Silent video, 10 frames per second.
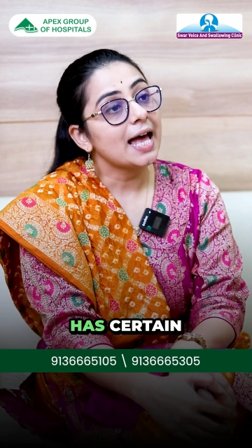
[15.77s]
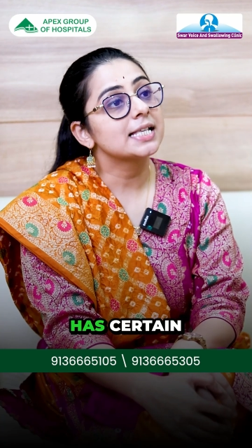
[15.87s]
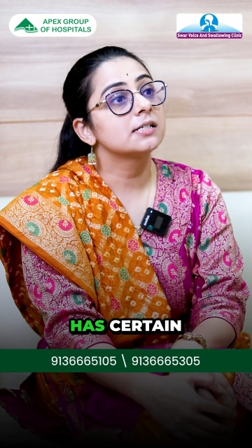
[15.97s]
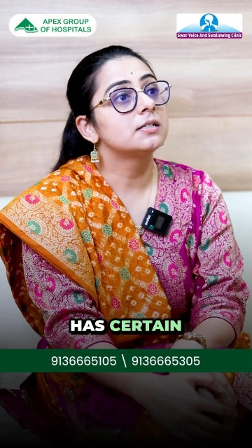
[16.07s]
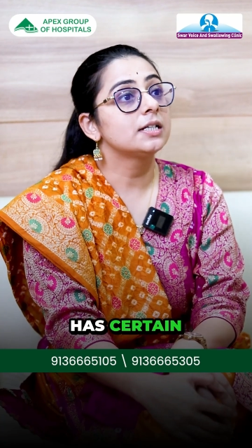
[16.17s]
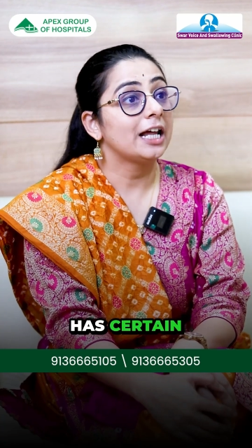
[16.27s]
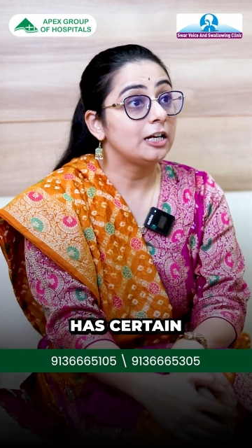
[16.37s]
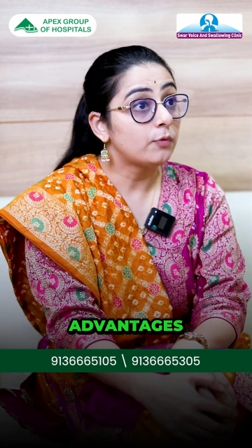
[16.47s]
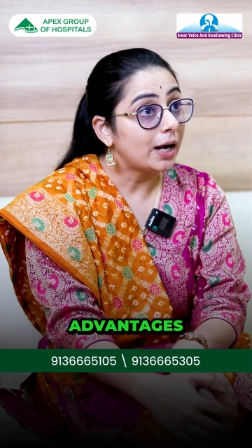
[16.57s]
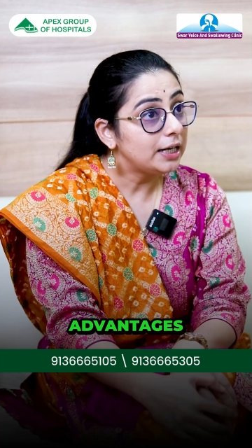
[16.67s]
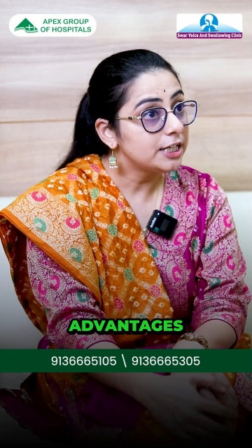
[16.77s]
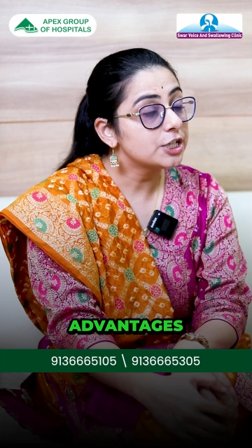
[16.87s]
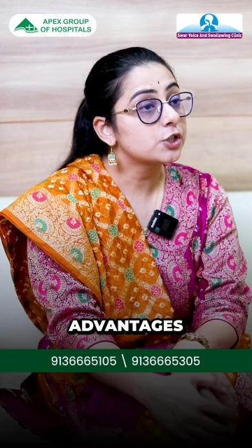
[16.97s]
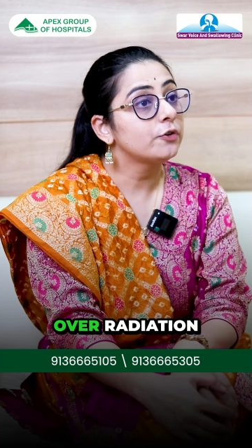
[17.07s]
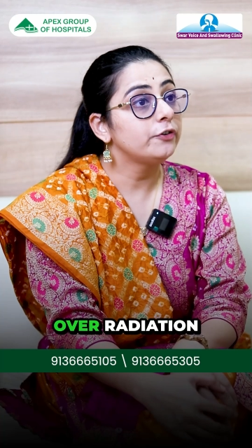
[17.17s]
has certain
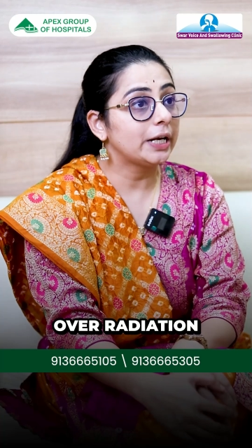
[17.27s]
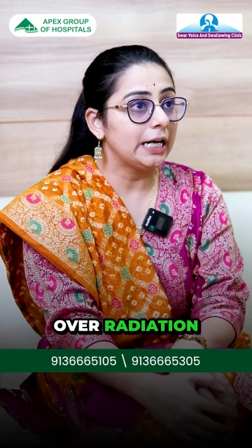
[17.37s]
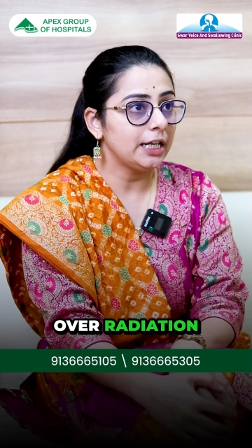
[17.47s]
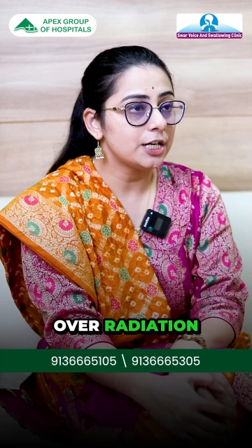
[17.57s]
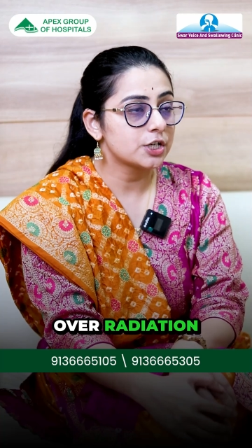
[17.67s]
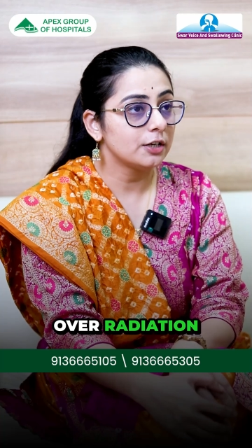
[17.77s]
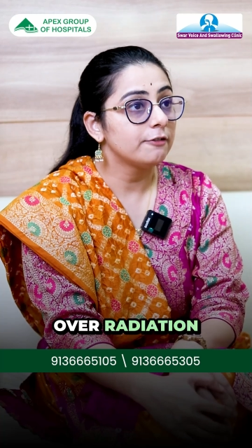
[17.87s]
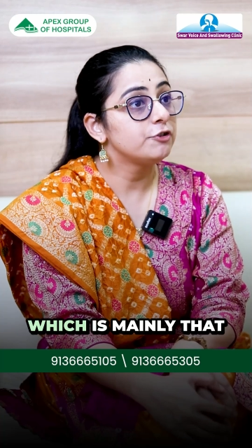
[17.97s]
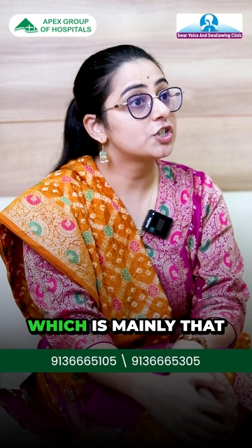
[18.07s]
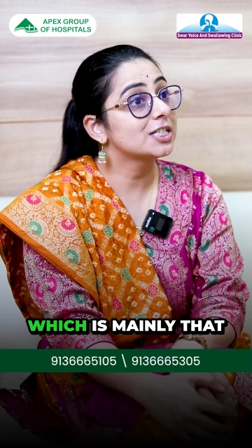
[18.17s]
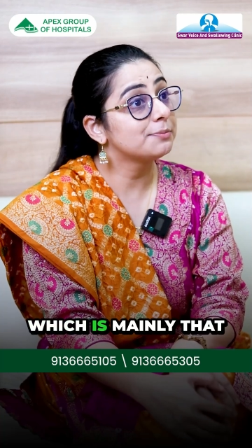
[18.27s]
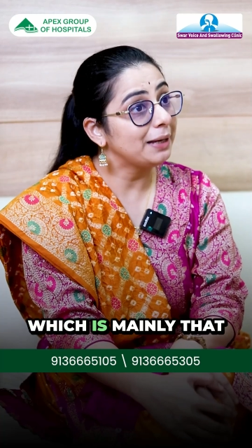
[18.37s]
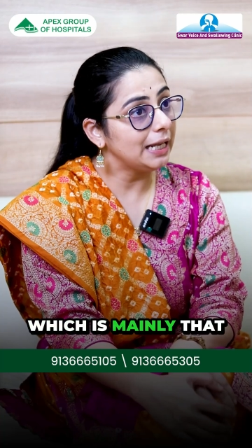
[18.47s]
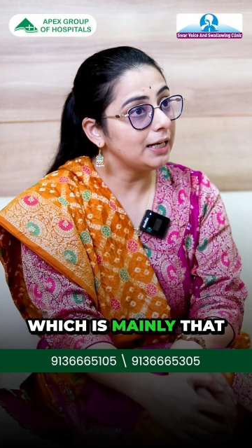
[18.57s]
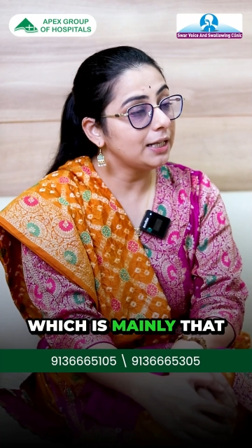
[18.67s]
advantages over radiation, which is
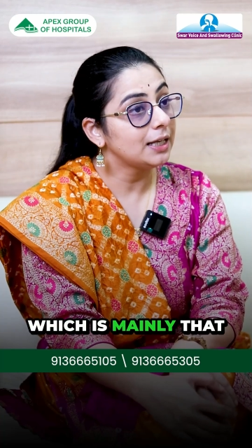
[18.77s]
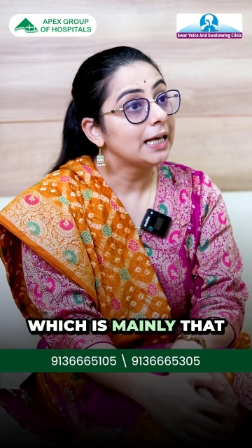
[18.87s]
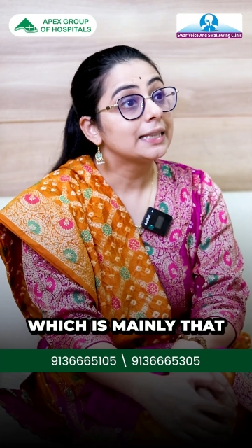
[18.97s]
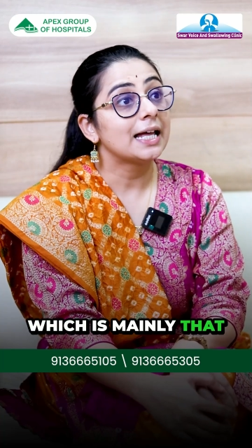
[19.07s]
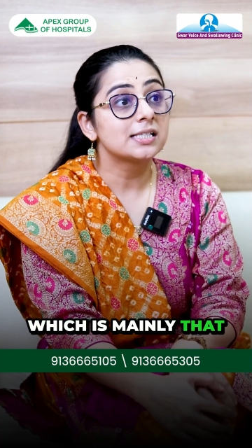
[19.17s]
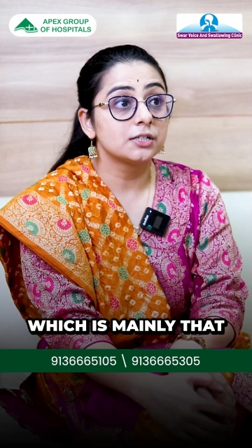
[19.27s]
mainly that